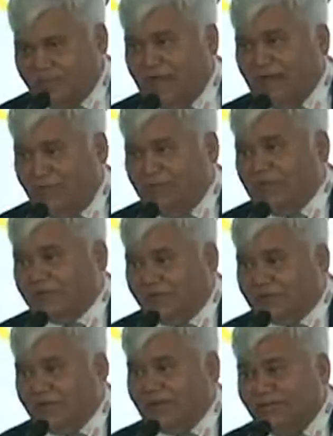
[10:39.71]
that would be
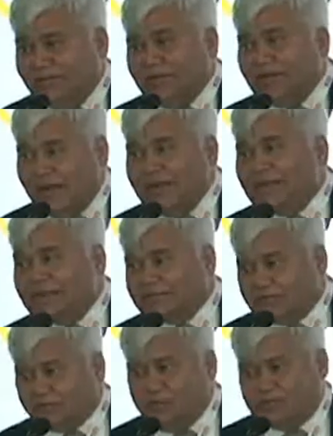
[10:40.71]
certainly a very ideal
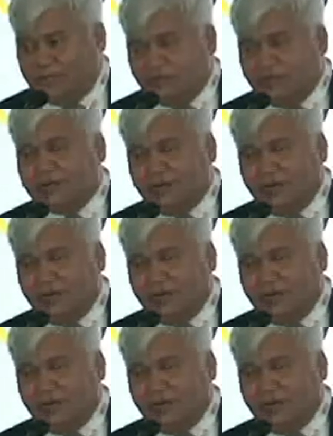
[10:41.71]
situation.